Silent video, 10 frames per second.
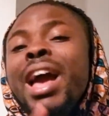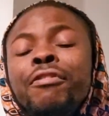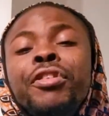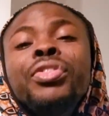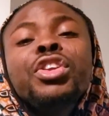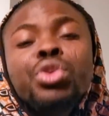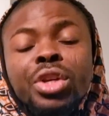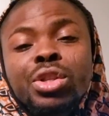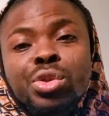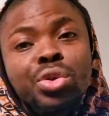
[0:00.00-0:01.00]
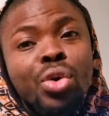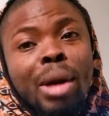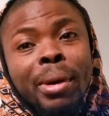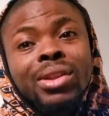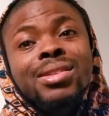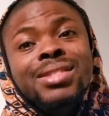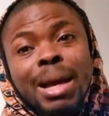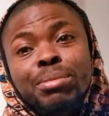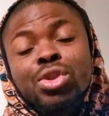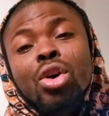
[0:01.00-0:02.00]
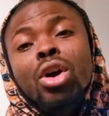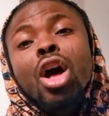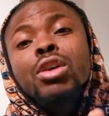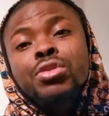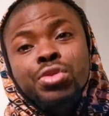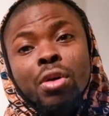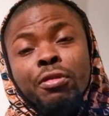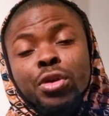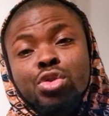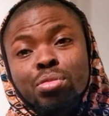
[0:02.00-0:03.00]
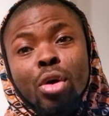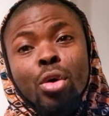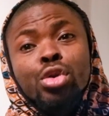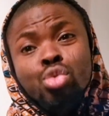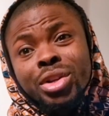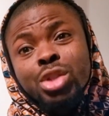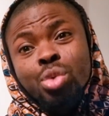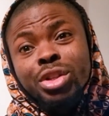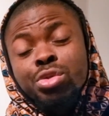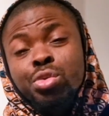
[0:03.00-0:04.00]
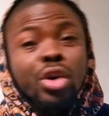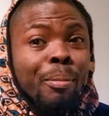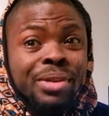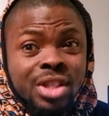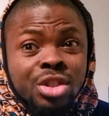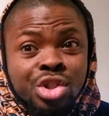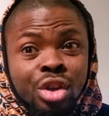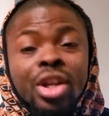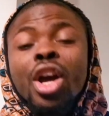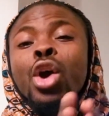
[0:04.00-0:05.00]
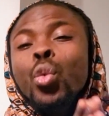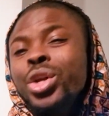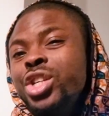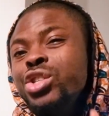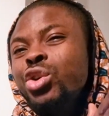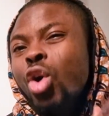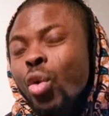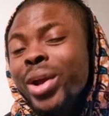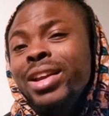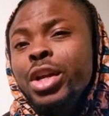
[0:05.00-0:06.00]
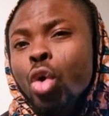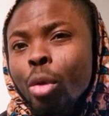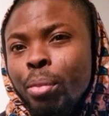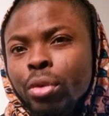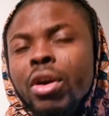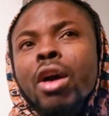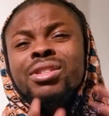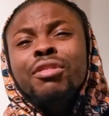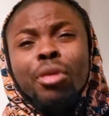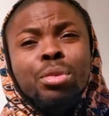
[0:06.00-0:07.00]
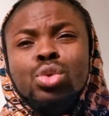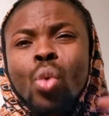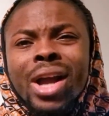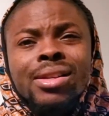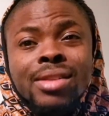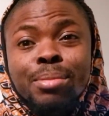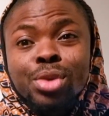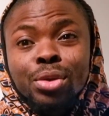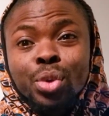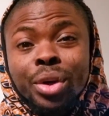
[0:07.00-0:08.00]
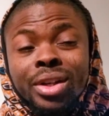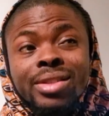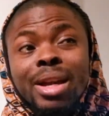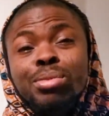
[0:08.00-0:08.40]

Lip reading: Everything you need to know about the Samsung Solve for Tomorrow 2022 competition, which is currently open. First and foremost, why is Samsung doing this?